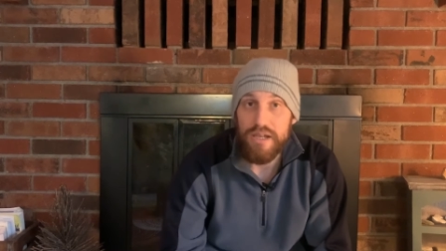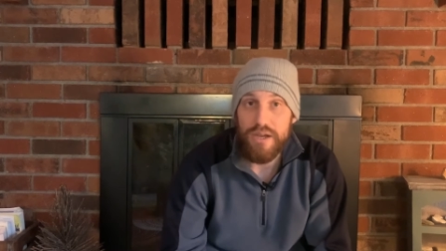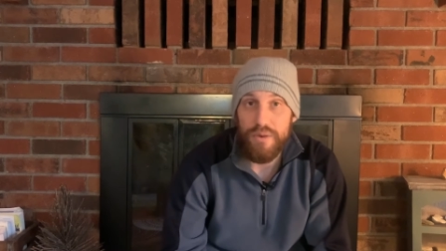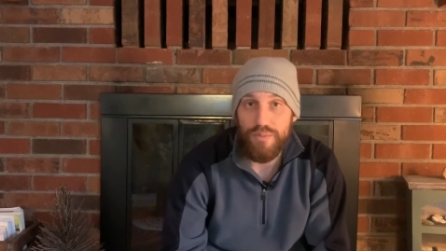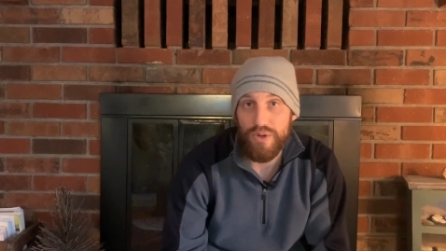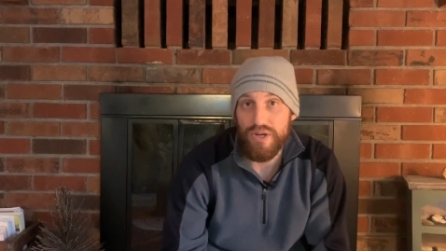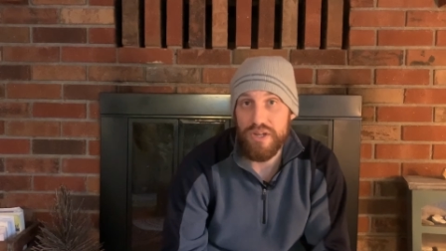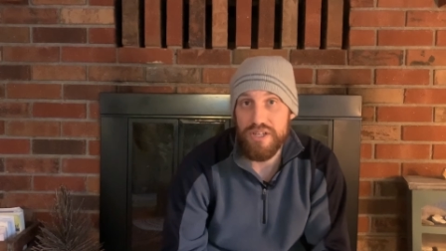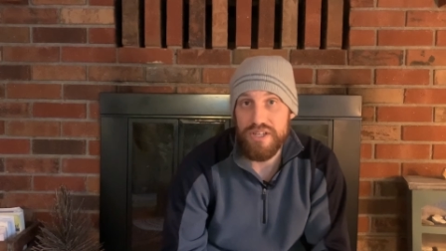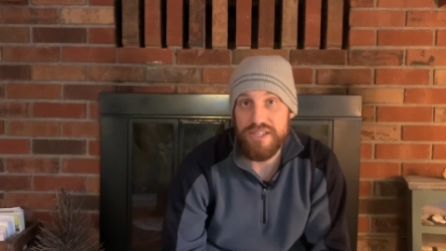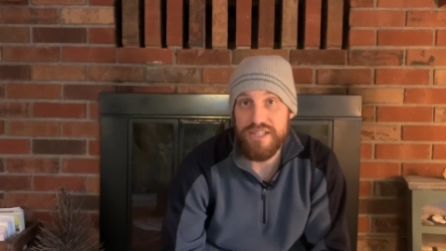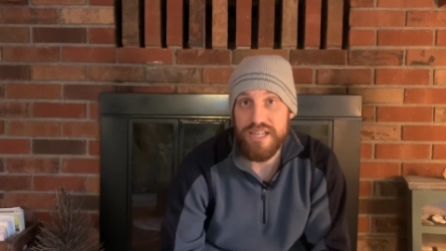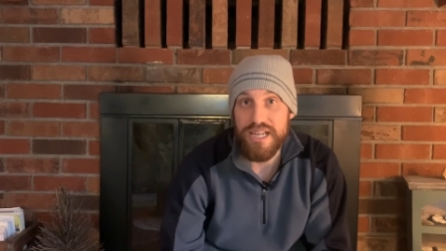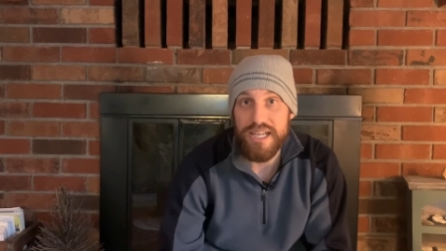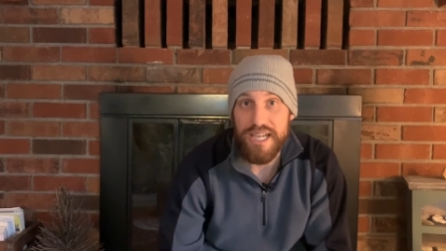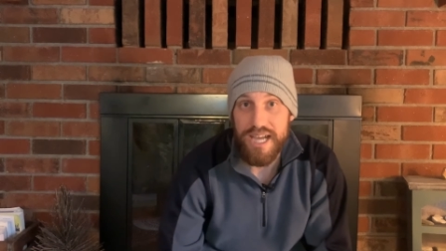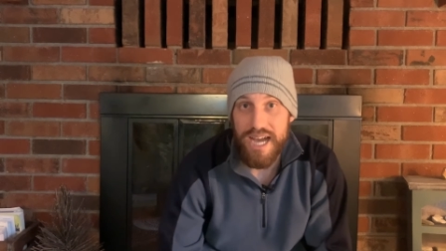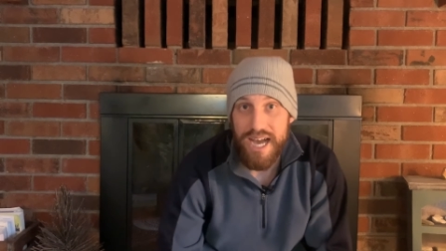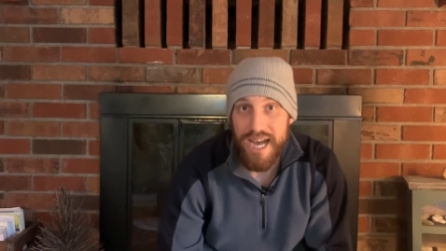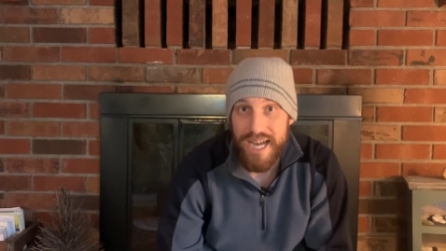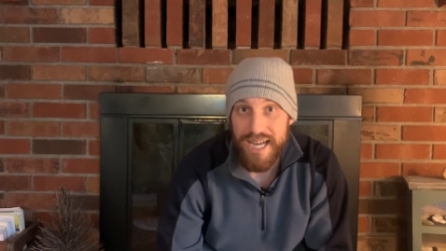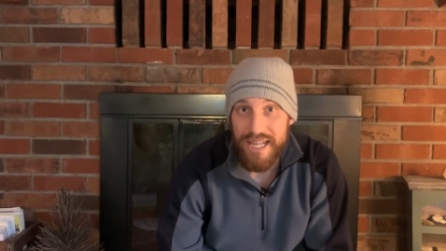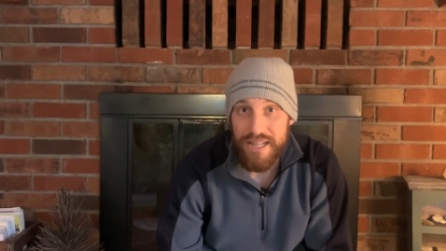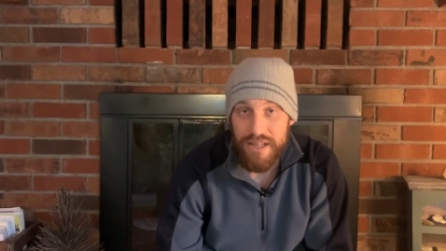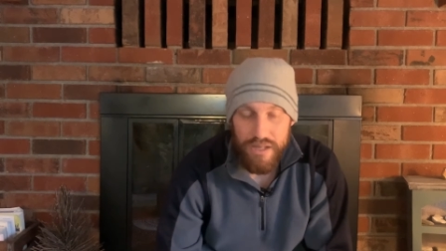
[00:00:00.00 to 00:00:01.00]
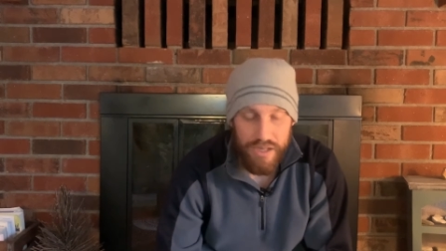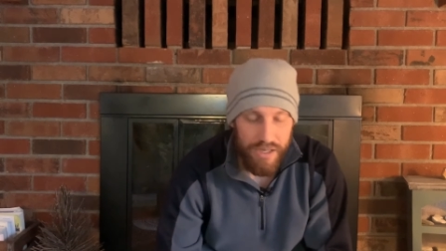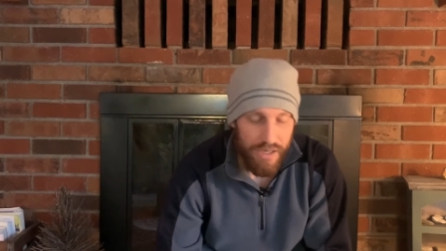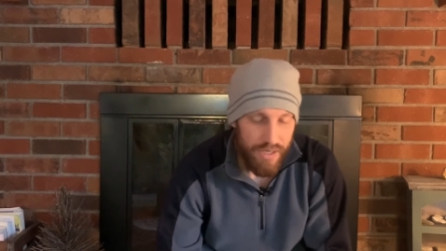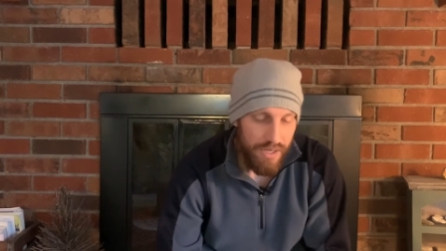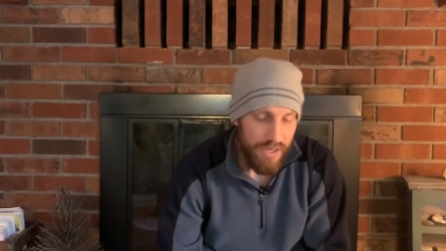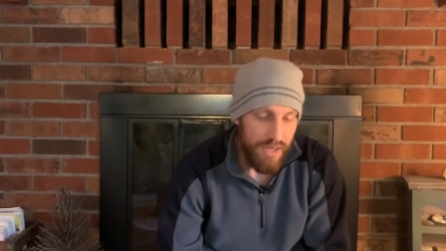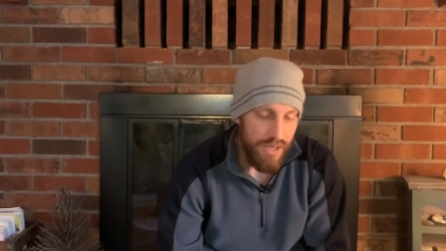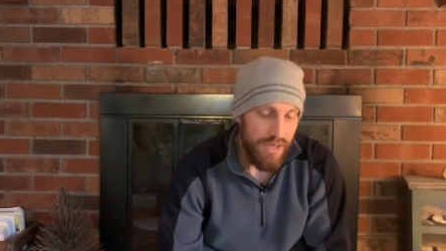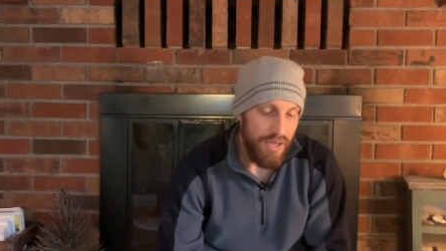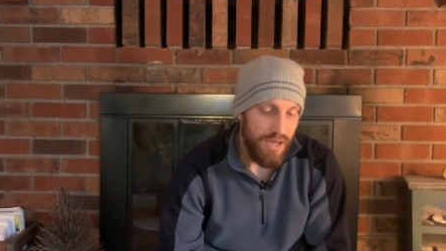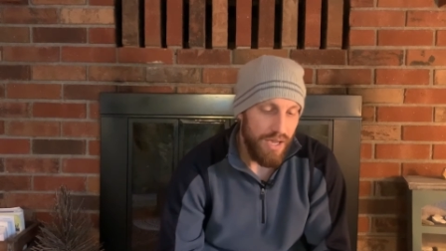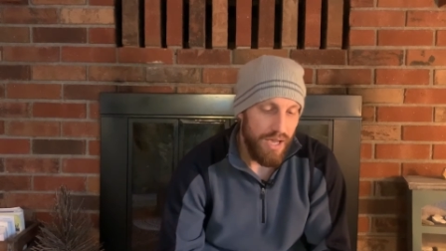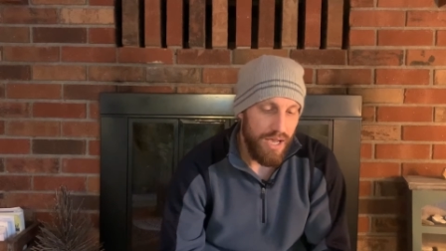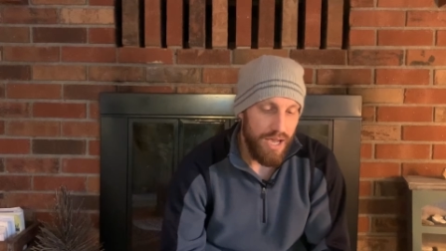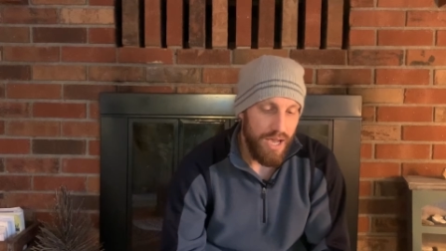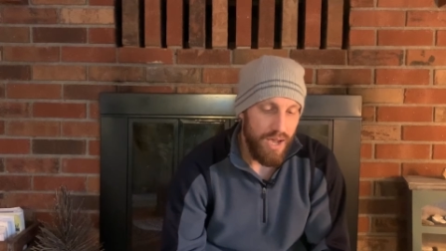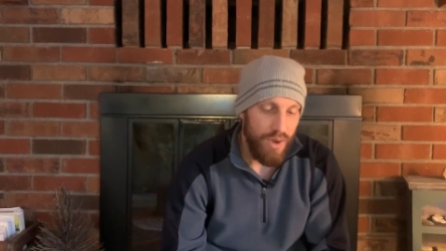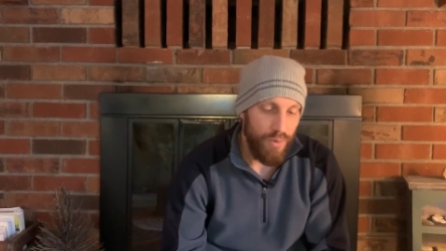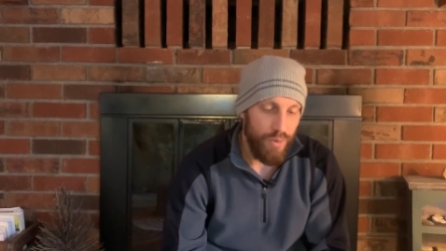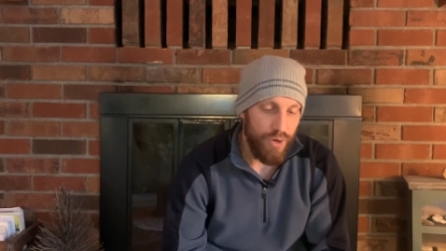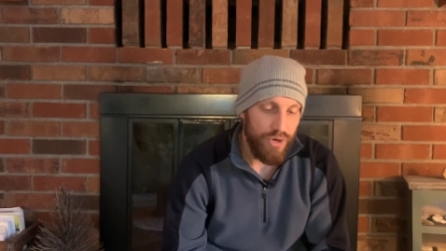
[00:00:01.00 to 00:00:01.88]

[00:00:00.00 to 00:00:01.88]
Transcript: We're going to say Keilah, uh,